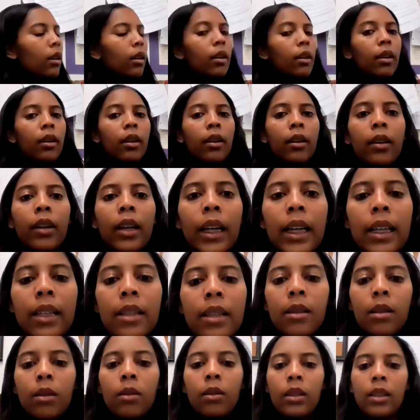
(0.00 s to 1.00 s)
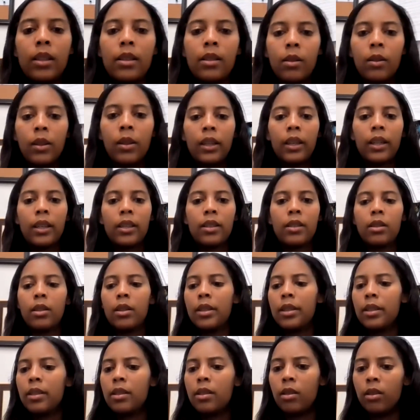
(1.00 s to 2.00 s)
All right, so let's go ahead and get
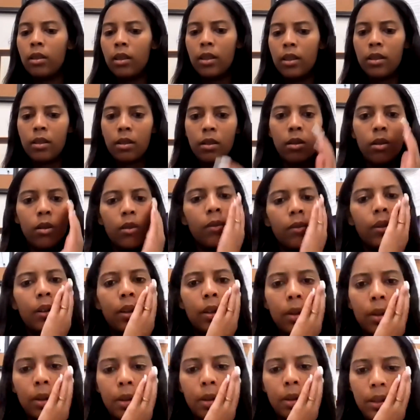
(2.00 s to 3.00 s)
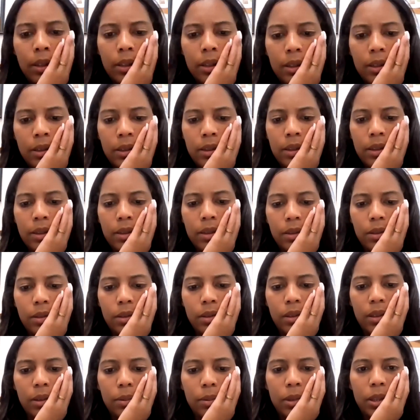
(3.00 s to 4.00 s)
started. So let's go over your uh,
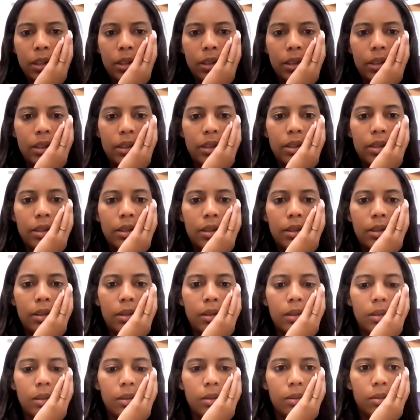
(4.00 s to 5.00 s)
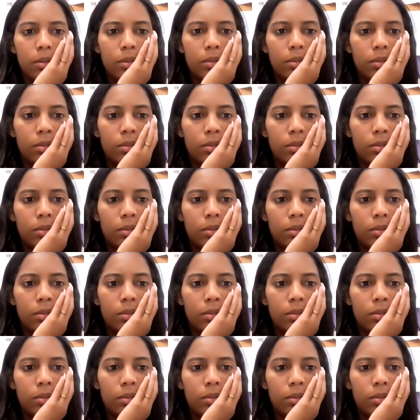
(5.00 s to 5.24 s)
scriptures.